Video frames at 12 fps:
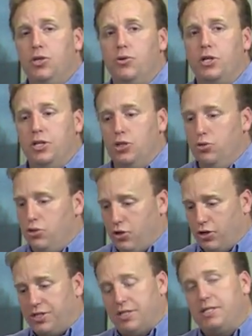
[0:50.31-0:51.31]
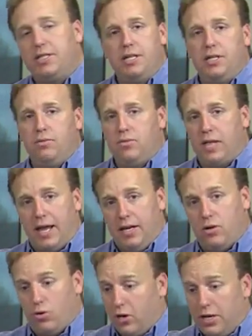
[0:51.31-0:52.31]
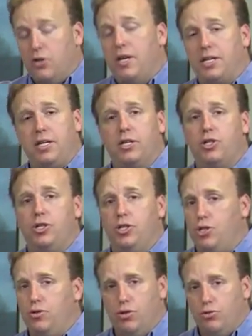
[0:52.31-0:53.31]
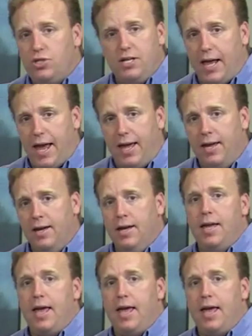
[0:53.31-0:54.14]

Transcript: You can use your existing data or internet connection that you use today